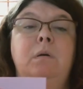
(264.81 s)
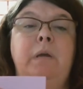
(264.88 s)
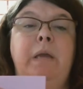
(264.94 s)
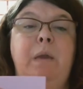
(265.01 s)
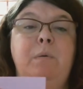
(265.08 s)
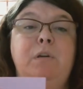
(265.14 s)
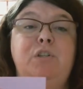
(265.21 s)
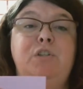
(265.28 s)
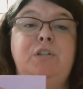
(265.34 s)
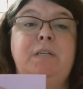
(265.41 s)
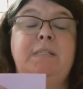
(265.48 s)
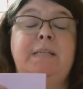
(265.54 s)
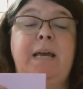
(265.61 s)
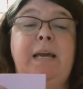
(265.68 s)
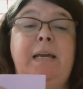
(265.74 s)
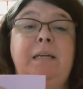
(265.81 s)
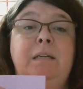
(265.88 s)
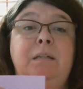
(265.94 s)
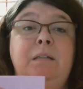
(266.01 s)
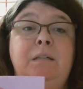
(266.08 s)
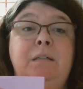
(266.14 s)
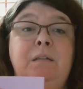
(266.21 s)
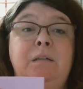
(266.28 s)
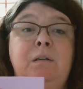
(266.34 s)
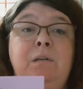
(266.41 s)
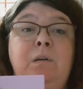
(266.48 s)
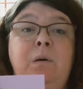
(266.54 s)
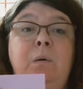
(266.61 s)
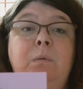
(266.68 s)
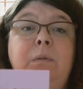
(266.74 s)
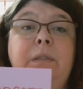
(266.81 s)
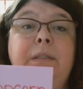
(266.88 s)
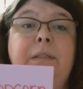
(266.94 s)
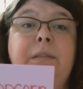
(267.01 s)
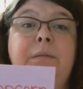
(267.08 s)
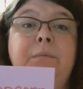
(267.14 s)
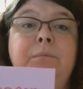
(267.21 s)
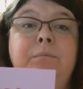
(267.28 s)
He would just say corn.